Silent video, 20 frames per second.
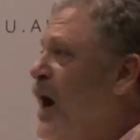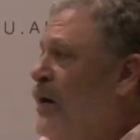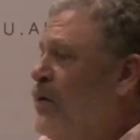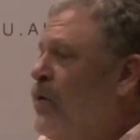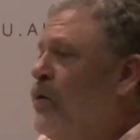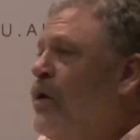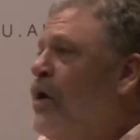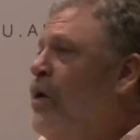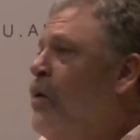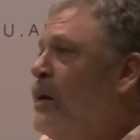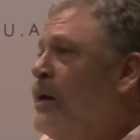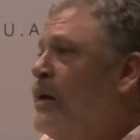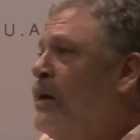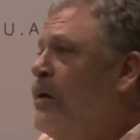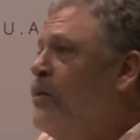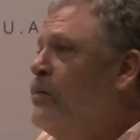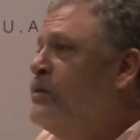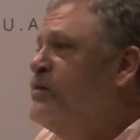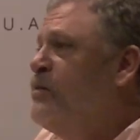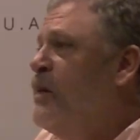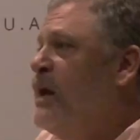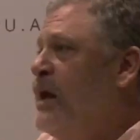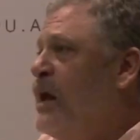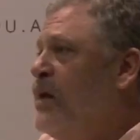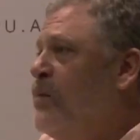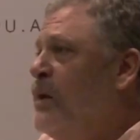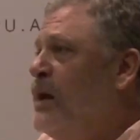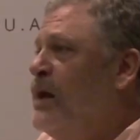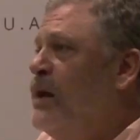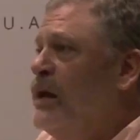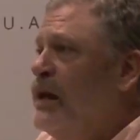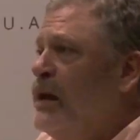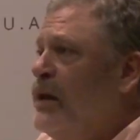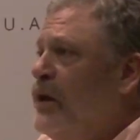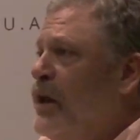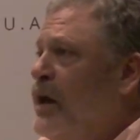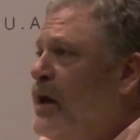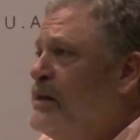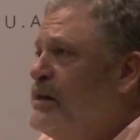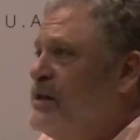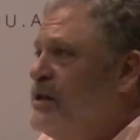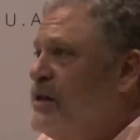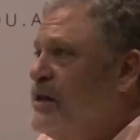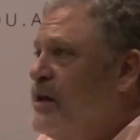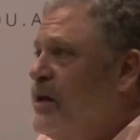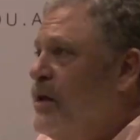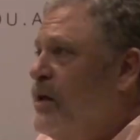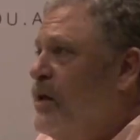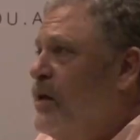I don't know, it, it was making me a little nuts.